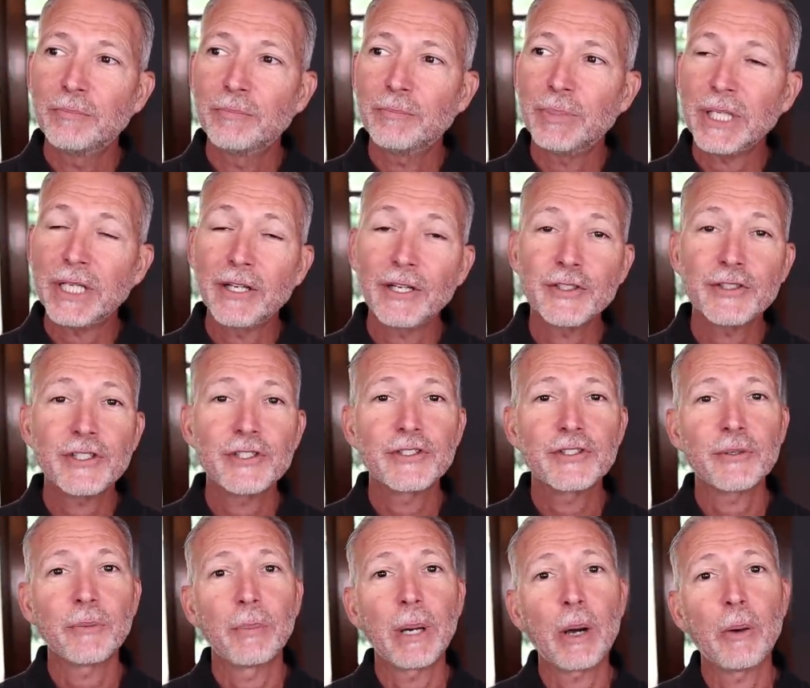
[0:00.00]
Because
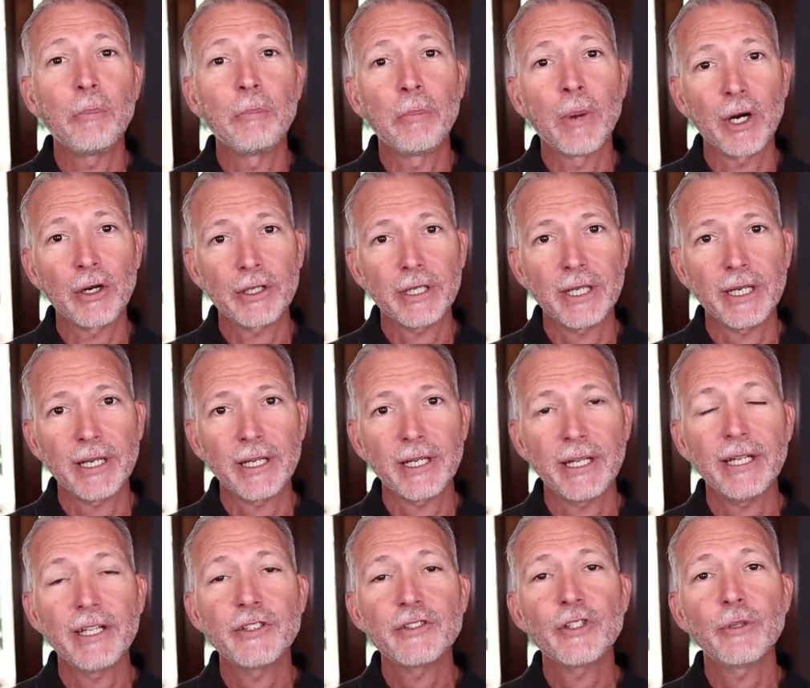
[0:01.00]
it's about marketing.
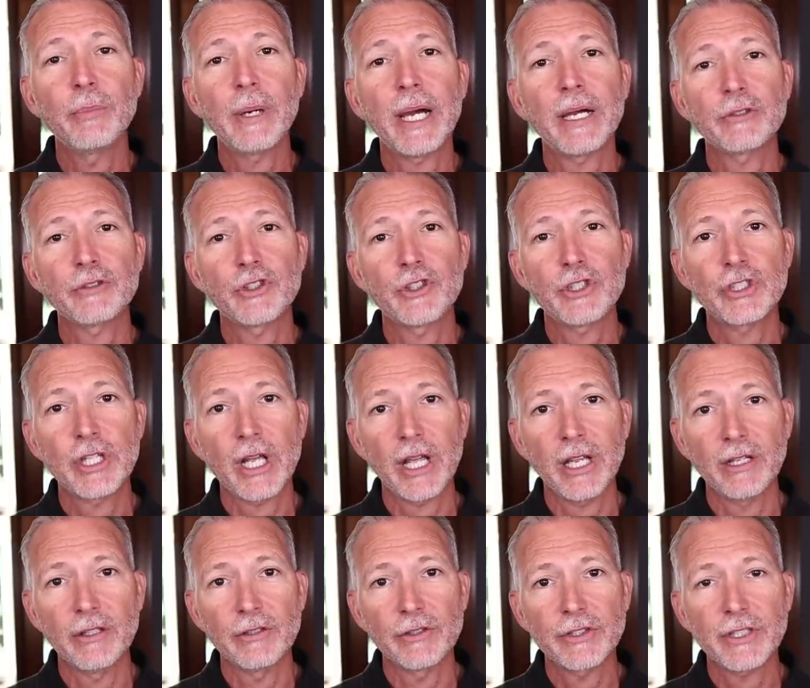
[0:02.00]
It's about
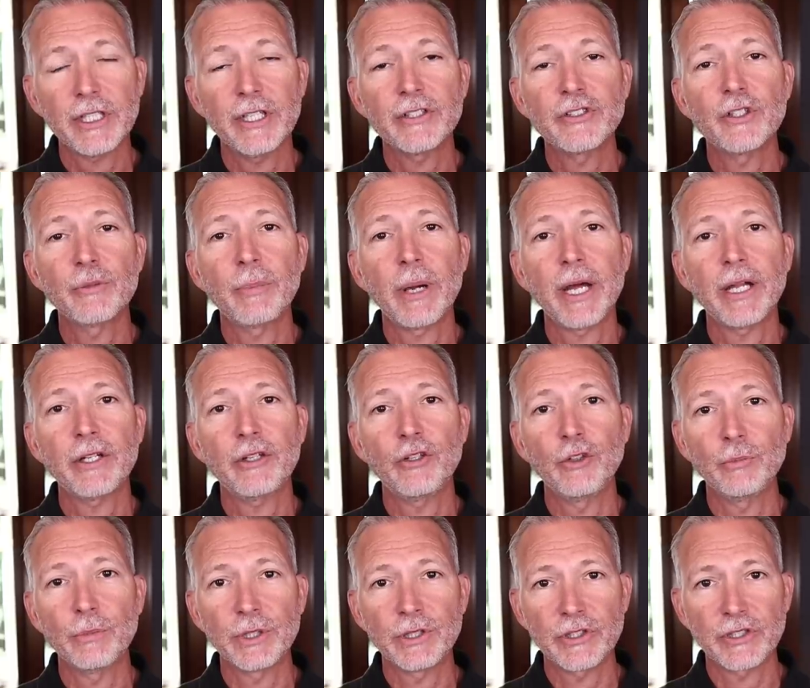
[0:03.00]
sales. It's about
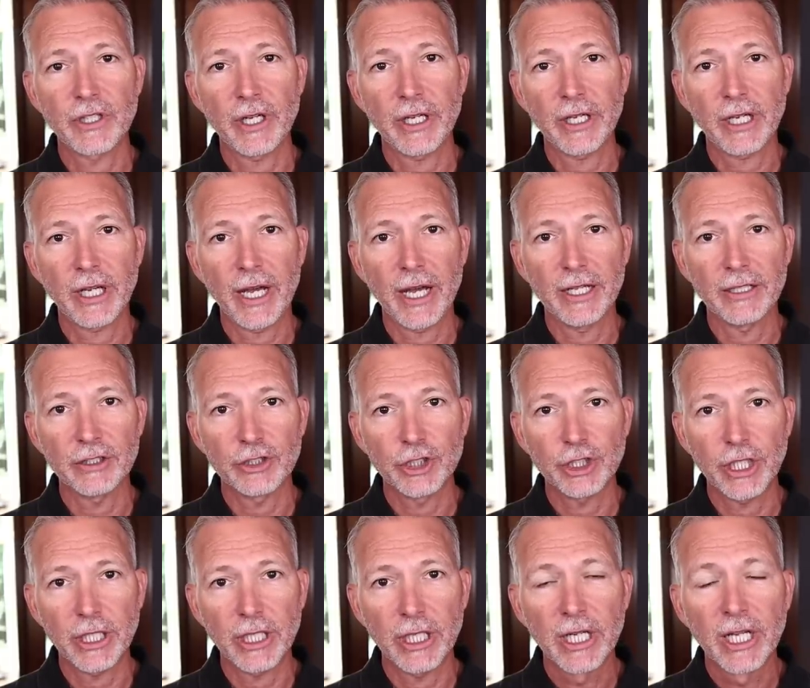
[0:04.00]
human
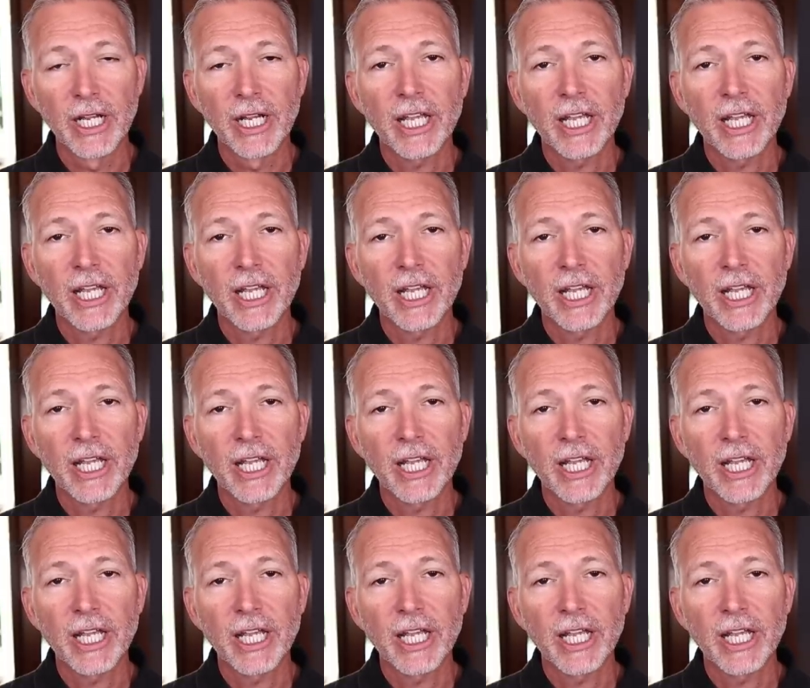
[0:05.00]
psychology.